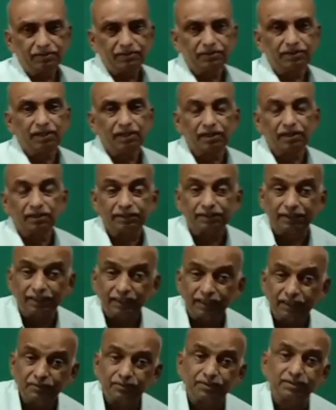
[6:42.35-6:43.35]
There are three
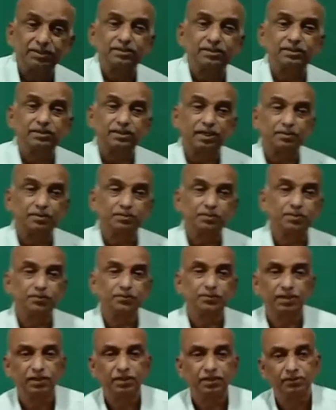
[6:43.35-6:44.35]
divisions, types of
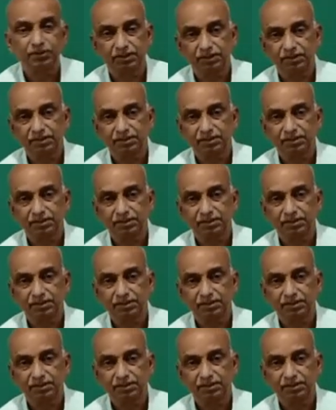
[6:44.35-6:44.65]
cell divisions: